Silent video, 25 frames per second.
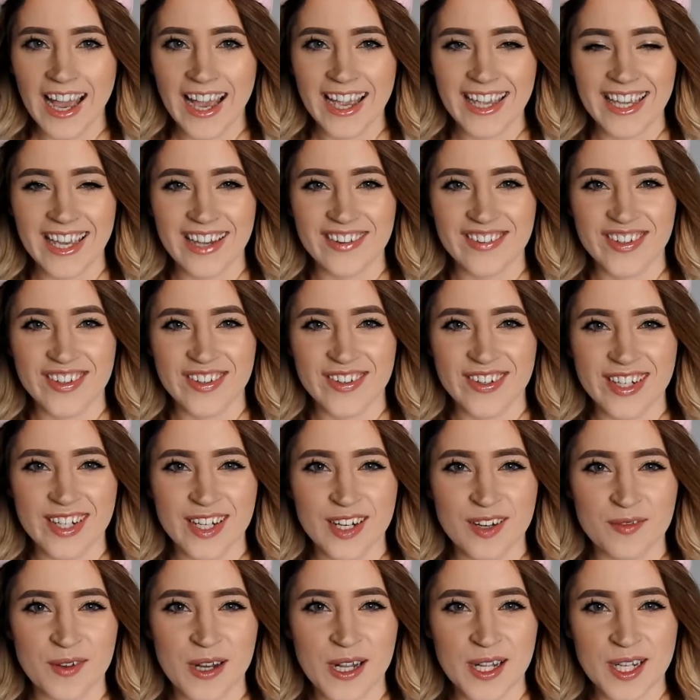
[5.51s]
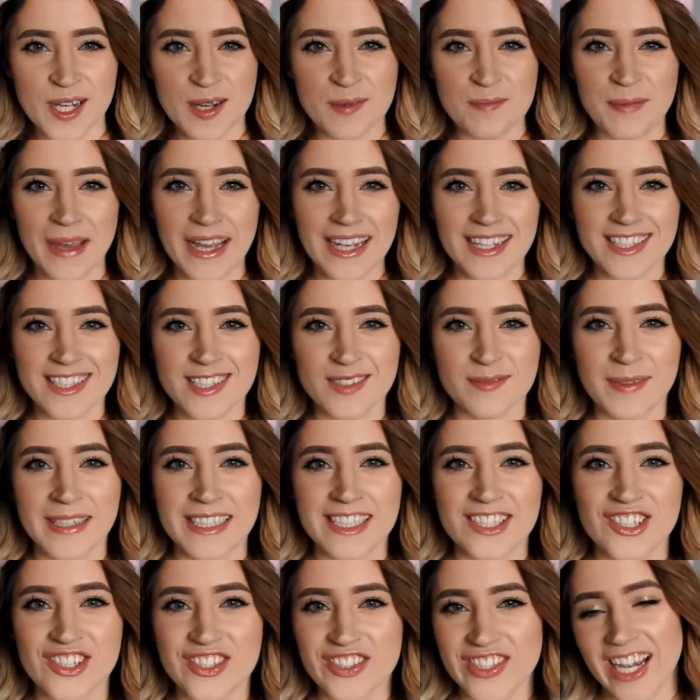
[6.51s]
Hi everyone and welcome back to my
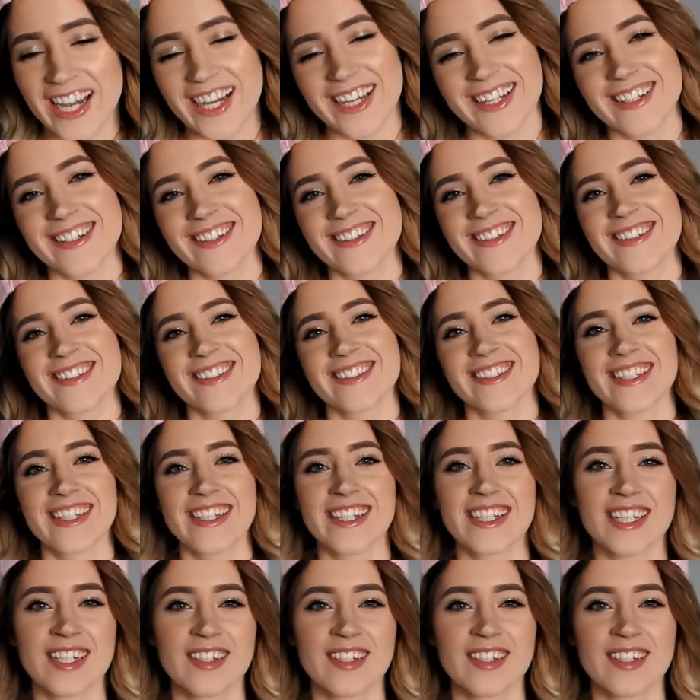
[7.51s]
channel.